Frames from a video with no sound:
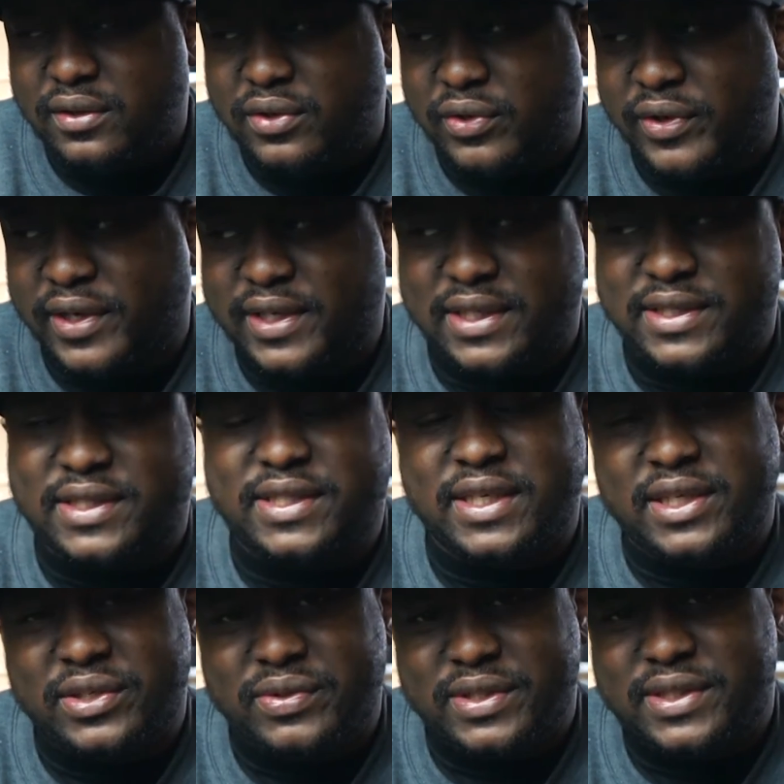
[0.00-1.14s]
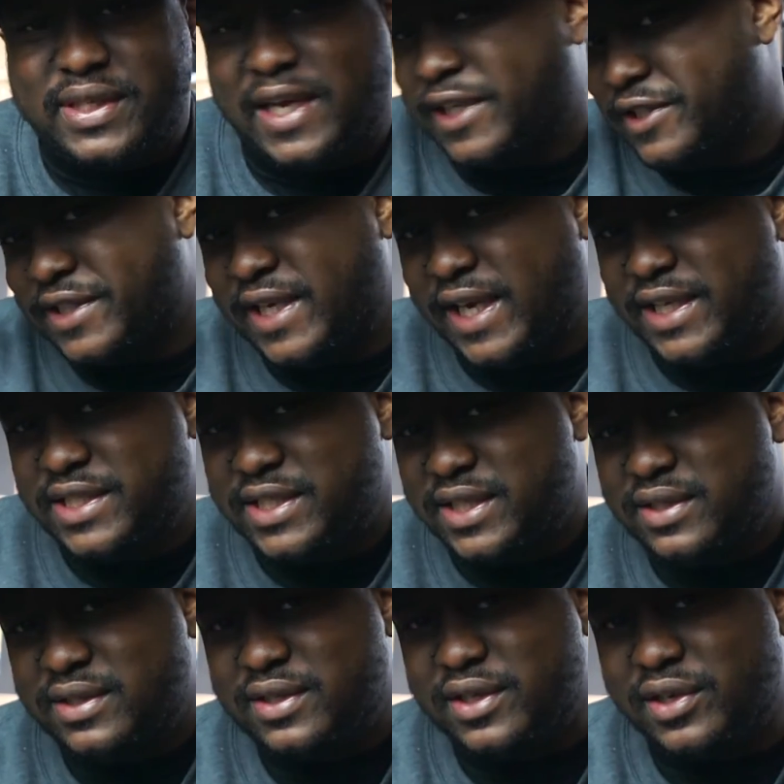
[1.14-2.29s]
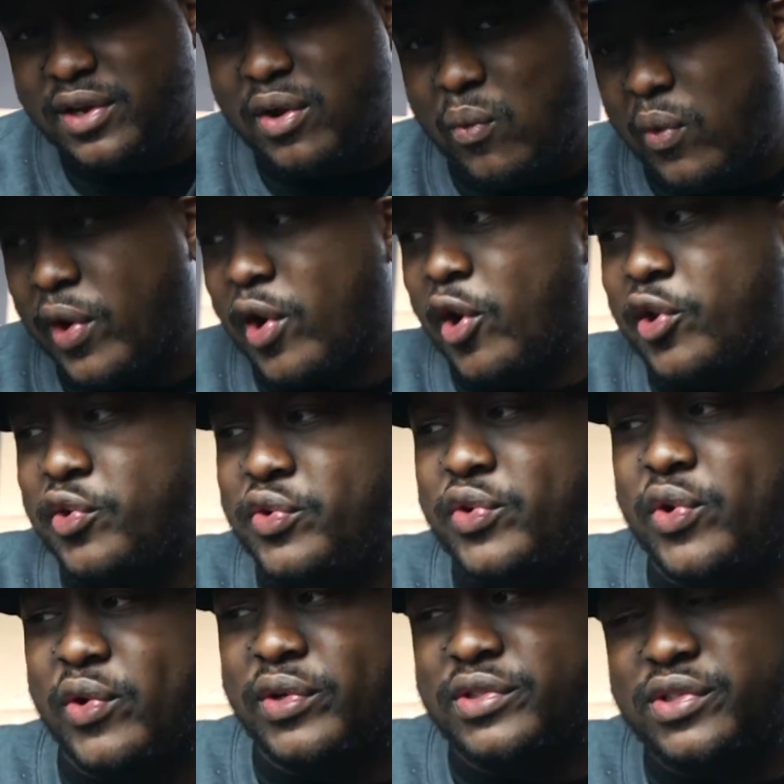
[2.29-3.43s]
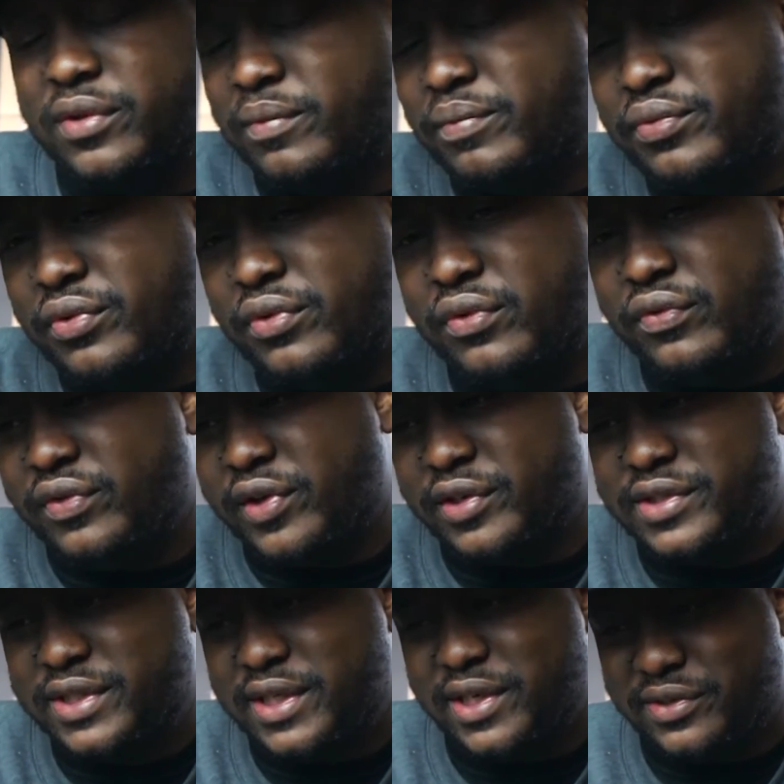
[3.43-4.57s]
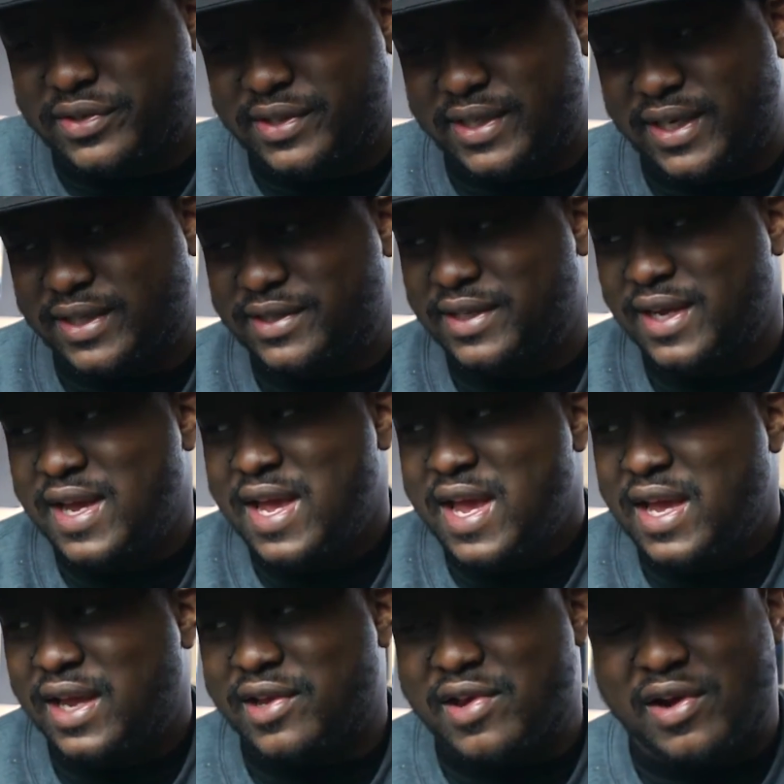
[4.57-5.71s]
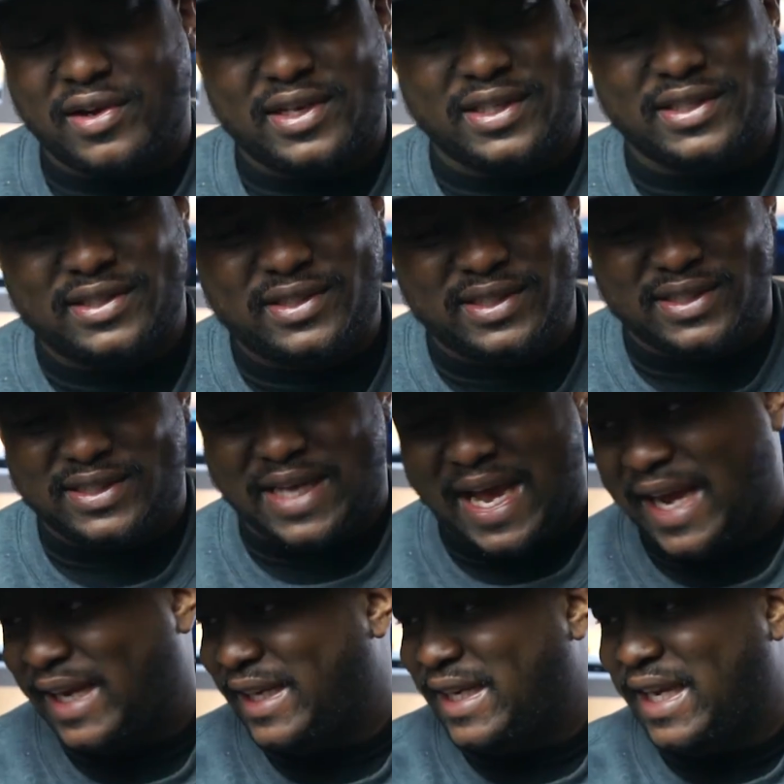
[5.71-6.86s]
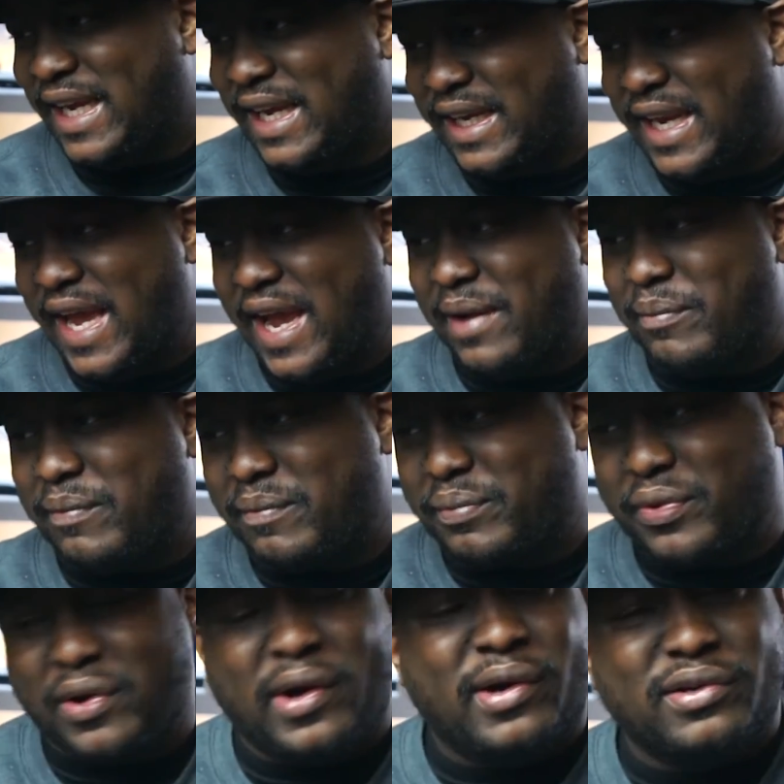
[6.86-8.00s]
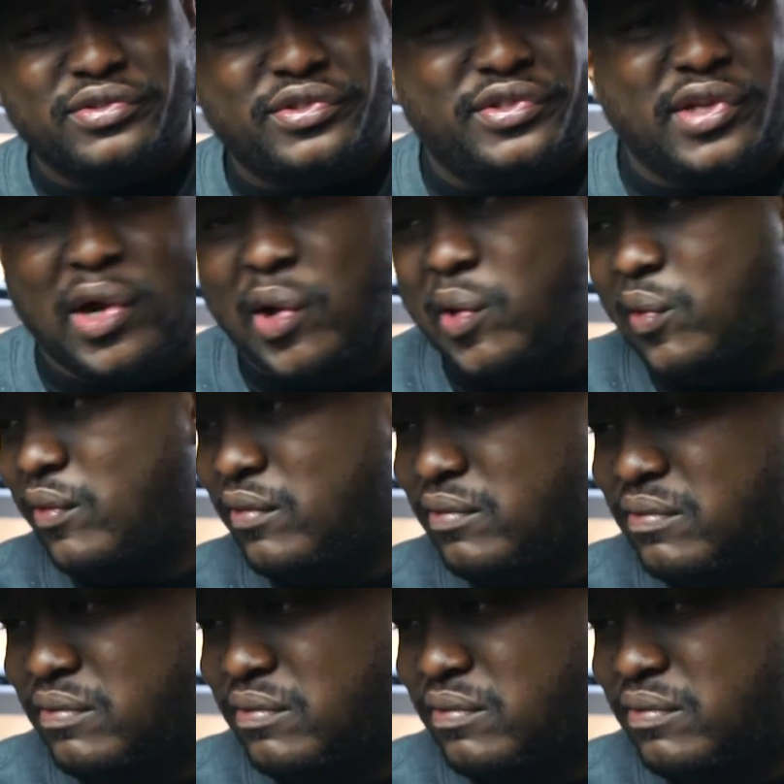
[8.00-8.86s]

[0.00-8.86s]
doing continuous education? You know, what are you doing to improve your skill sets? You know, because this idea that pros don't